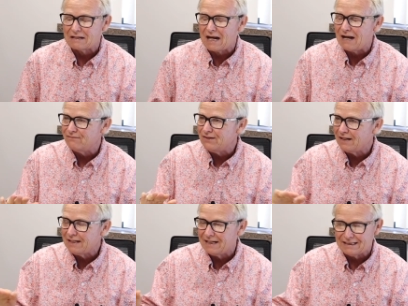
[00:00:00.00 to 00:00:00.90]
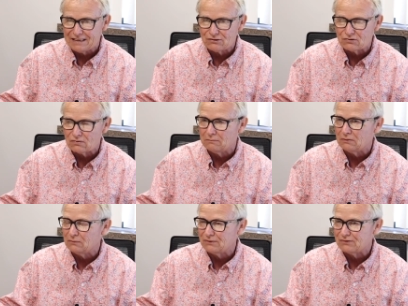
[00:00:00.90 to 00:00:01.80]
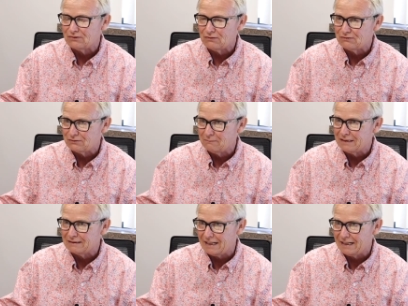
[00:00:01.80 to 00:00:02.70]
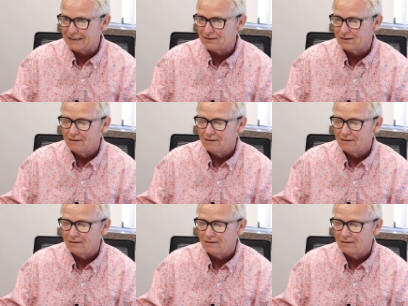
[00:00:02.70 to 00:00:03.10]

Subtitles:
I've not had any trouble with students being late,